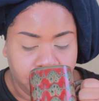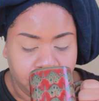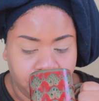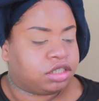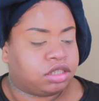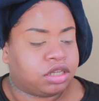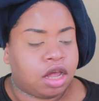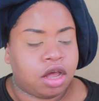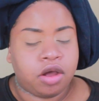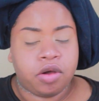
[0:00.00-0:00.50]

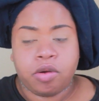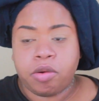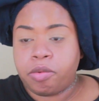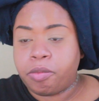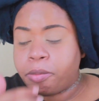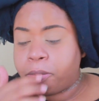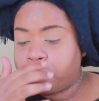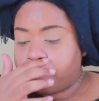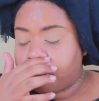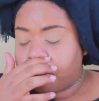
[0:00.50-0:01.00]

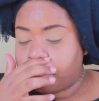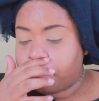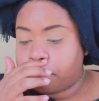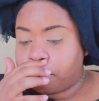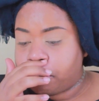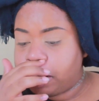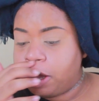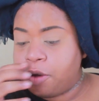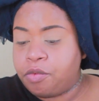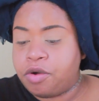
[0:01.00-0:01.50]
So,
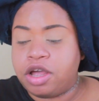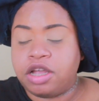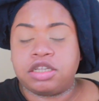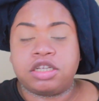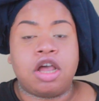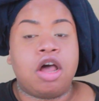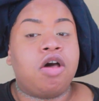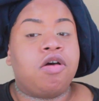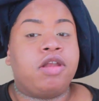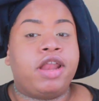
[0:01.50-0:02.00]
it was
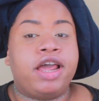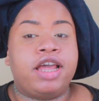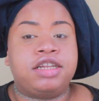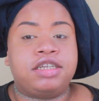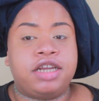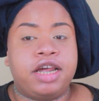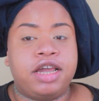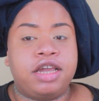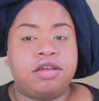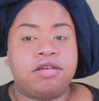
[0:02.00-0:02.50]
cold
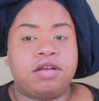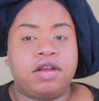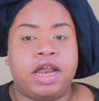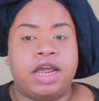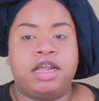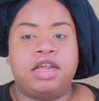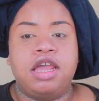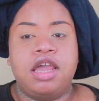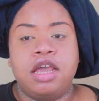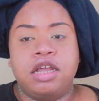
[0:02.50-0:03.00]
last night.
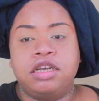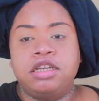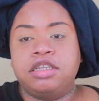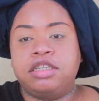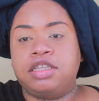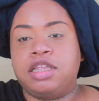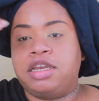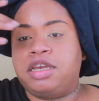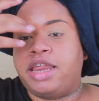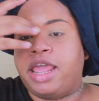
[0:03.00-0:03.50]
Like, this
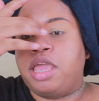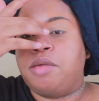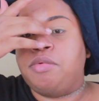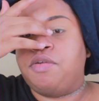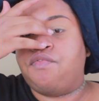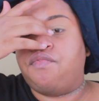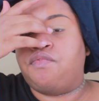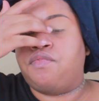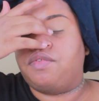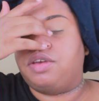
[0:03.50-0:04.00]
is the day
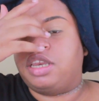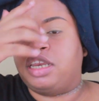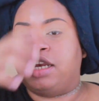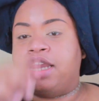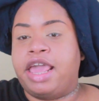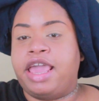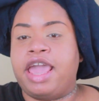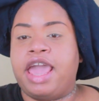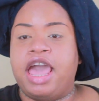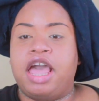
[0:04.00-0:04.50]
before, the
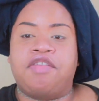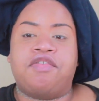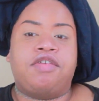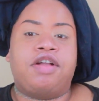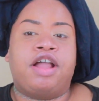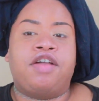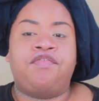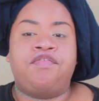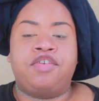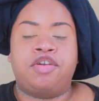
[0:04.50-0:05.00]
day
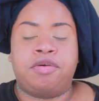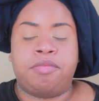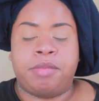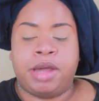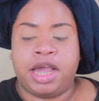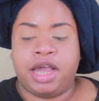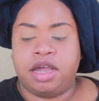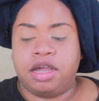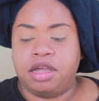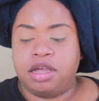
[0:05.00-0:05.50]
after I filmed
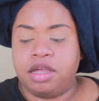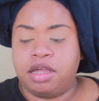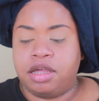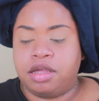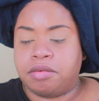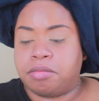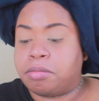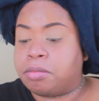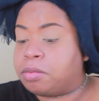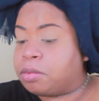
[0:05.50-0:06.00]
my
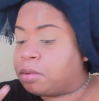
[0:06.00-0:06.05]
uh,